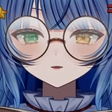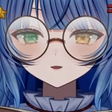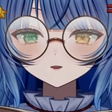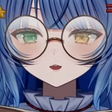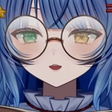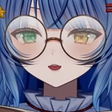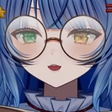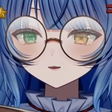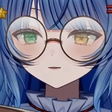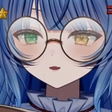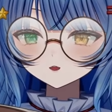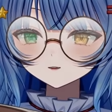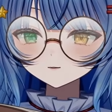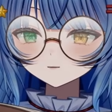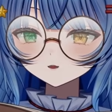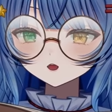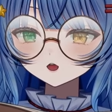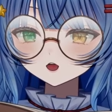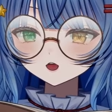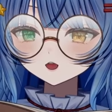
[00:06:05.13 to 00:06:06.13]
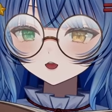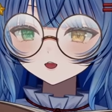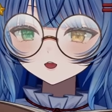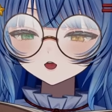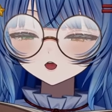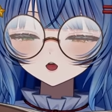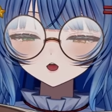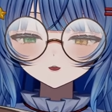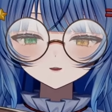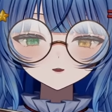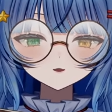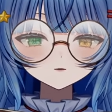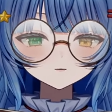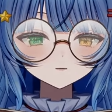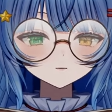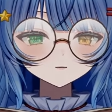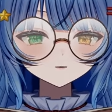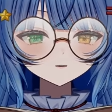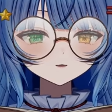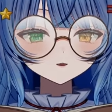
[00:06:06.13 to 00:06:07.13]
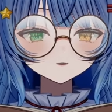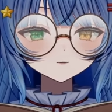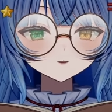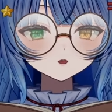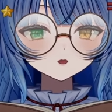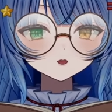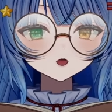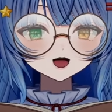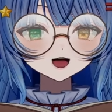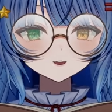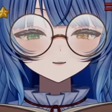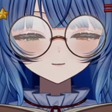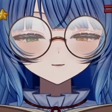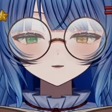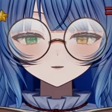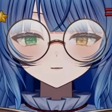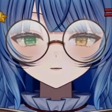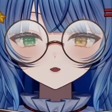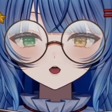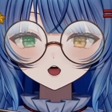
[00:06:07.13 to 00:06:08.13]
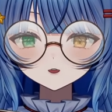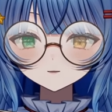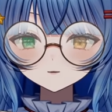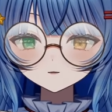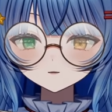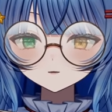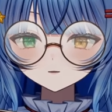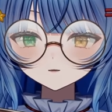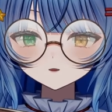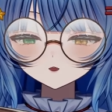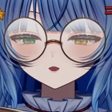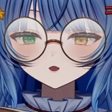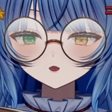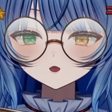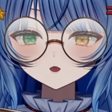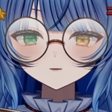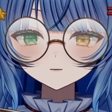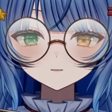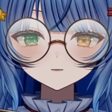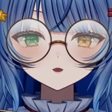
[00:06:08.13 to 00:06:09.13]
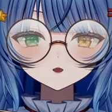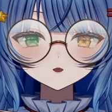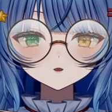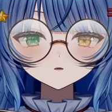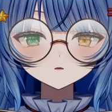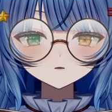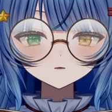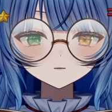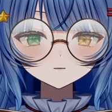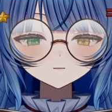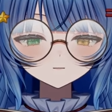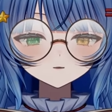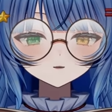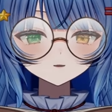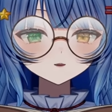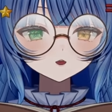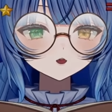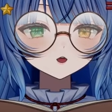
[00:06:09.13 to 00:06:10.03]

tea you can make, there's different types of tables, but ultimately